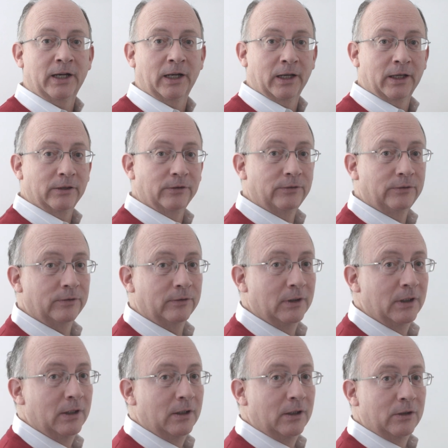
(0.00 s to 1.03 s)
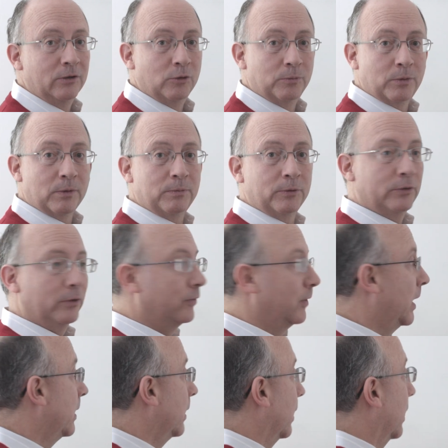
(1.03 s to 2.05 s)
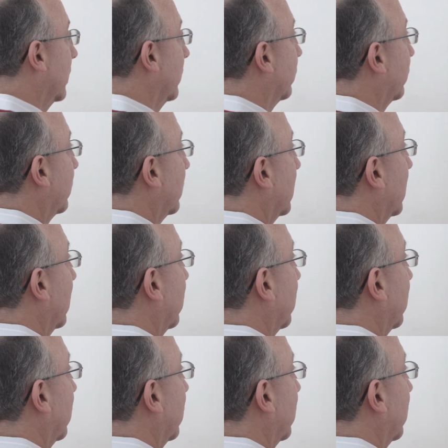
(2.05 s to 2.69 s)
analyze. The purpose of analyze